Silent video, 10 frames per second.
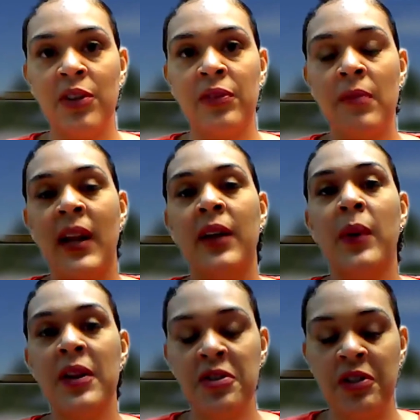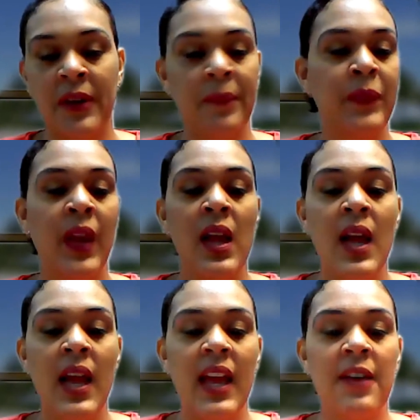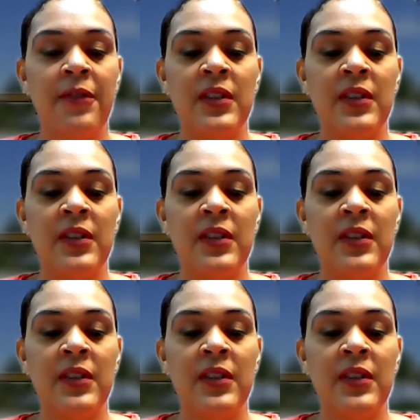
from that question, if